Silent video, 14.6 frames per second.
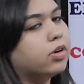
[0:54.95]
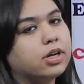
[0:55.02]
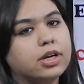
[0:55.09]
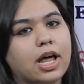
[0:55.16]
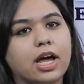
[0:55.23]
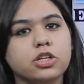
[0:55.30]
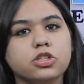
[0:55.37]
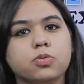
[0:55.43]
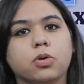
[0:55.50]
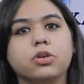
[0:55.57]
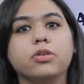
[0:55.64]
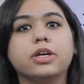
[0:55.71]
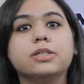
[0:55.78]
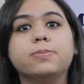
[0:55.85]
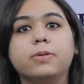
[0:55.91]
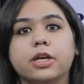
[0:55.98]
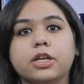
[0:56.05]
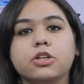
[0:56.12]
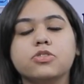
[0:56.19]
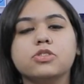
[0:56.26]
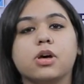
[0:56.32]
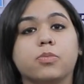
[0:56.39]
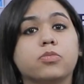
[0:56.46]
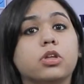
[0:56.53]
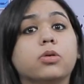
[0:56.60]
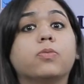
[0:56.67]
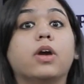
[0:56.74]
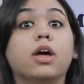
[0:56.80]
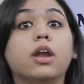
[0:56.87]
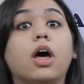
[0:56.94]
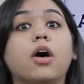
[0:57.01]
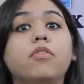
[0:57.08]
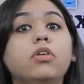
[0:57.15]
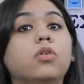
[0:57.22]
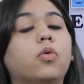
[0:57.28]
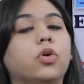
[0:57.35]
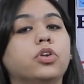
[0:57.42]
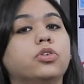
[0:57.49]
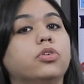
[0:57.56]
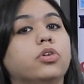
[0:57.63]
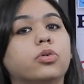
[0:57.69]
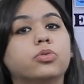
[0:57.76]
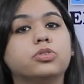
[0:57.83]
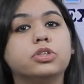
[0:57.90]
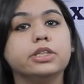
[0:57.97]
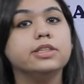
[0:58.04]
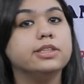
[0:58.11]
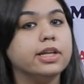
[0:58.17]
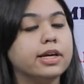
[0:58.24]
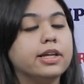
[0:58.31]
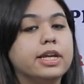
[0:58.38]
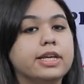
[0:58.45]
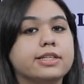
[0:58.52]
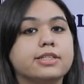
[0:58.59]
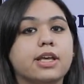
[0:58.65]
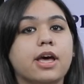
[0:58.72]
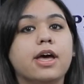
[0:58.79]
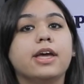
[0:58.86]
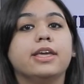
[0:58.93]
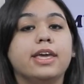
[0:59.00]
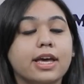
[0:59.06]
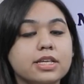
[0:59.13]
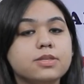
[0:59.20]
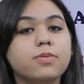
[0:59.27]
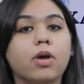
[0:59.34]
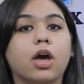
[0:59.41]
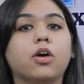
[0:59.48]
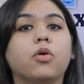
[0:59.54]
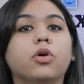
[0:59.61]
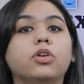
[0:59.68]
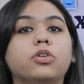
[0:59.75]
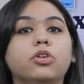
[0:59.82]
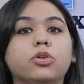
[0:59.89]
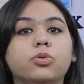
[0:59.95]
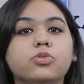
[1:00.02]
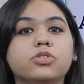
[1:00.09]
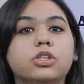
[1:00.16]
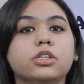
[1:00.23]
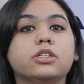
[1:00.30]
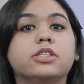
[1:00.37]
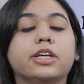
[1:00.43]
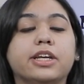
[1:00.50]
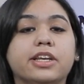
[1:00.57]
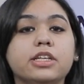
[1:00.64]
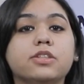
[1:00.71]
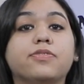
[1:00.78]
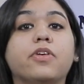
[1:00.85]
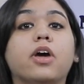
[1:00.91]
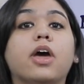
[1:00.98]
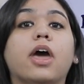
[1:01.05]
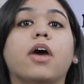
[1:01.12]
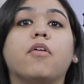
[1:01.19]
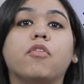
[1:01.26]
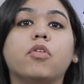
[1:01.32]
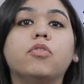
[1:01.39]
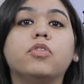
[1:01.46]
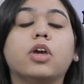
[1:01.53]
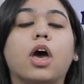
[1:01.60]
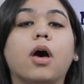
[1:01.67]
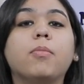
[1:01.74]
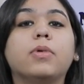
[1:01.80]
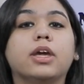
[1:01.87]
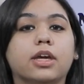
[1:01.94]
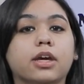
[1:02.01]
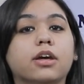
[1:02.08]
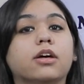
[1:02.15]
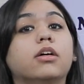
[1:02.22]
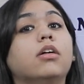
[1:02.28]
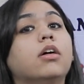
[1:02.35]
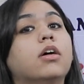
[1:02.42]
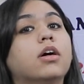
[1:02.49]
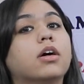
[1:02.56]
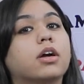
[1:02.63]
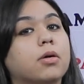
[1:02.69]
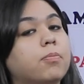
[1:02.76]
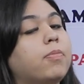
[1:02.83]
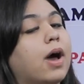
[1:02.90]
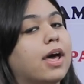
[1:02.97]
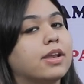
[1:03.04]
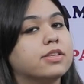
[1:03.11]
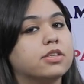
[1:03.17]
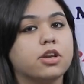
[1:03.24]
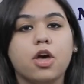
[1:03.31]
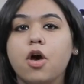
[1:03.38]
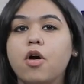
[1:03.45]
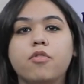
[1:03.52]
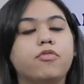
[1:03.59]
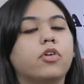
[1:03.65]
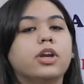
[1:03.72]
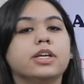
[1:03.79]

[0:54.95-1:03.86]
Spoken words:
it, I just want to explain you something. Where are we going to use these degrees? Yes, we are going to use these degrees wherever we are making a comparison. For